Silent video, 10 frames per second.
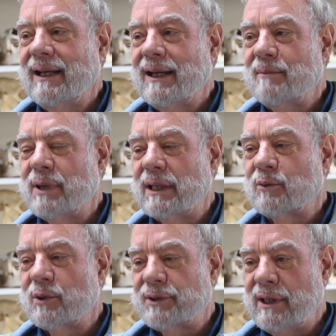But
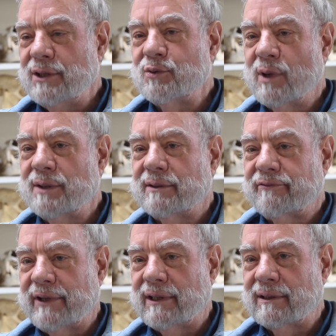with each one that
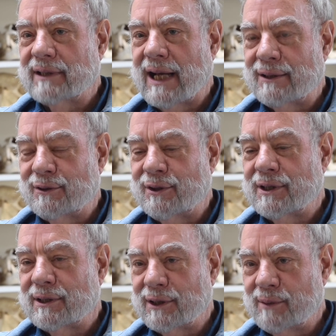failed, I learned
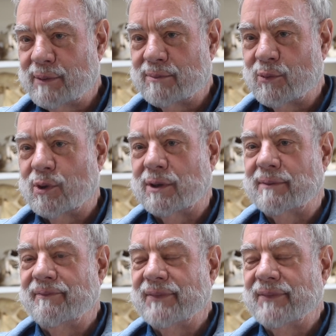a little bit more.